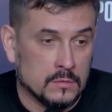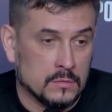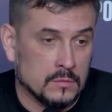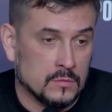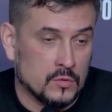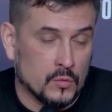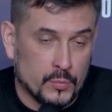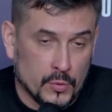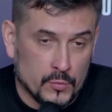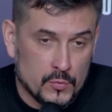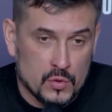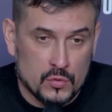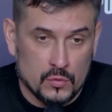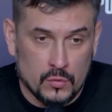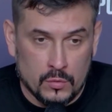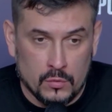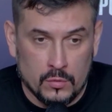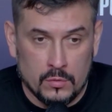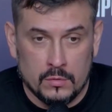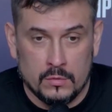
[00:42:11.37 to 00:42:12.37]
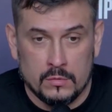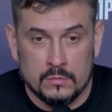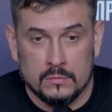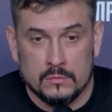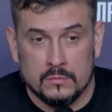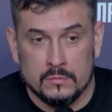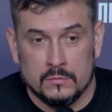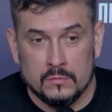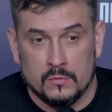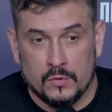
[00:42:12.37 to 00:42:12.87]
obviously.
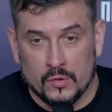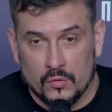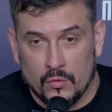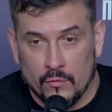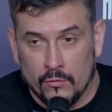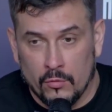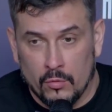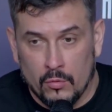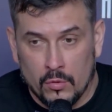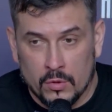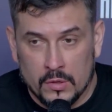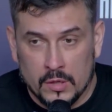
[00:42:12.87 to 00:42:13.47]
And